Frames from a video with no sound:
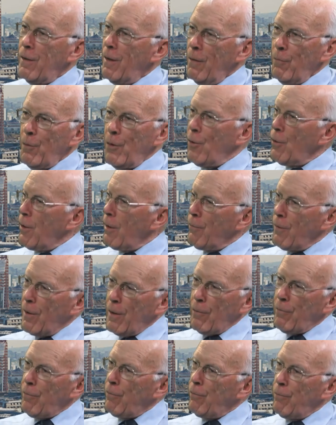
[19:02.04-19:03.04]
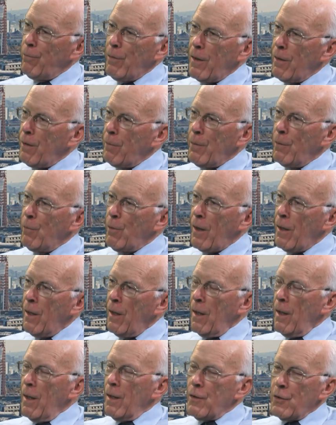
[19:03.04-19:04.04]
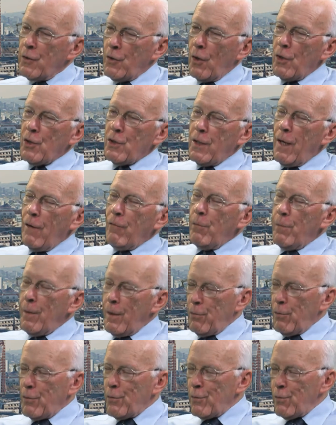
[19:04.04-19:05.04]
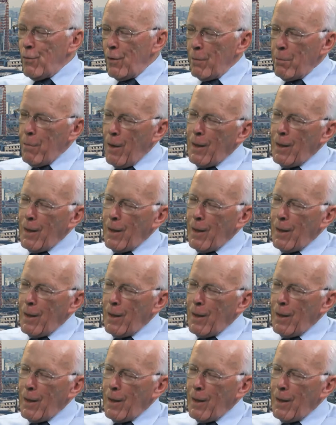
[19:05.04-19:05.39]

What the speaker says: We don't have enough money. I mean, the Scottish government, which was one of my